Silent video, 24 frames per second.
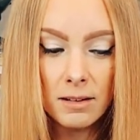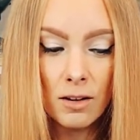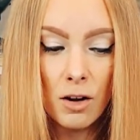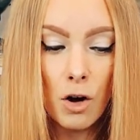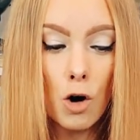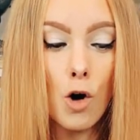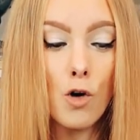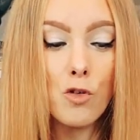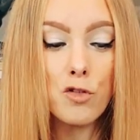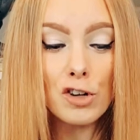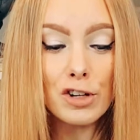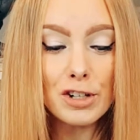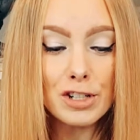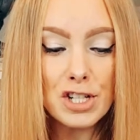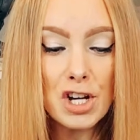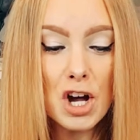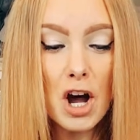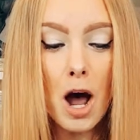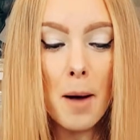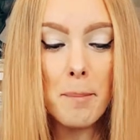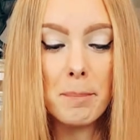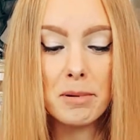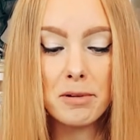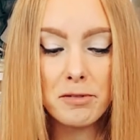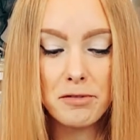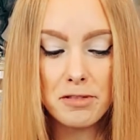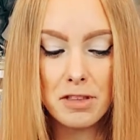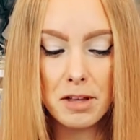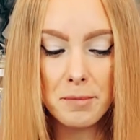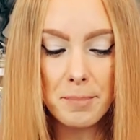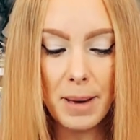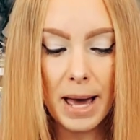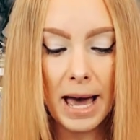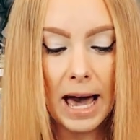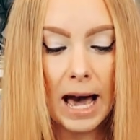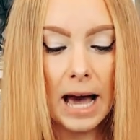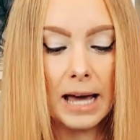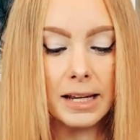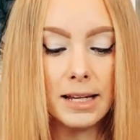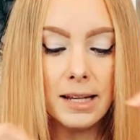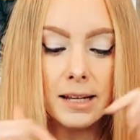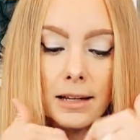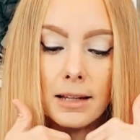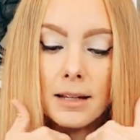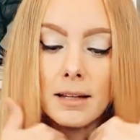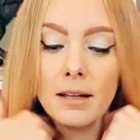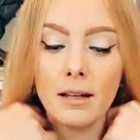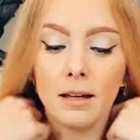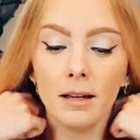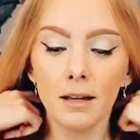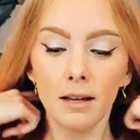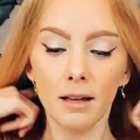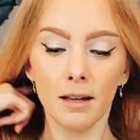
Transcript: over top of the padding,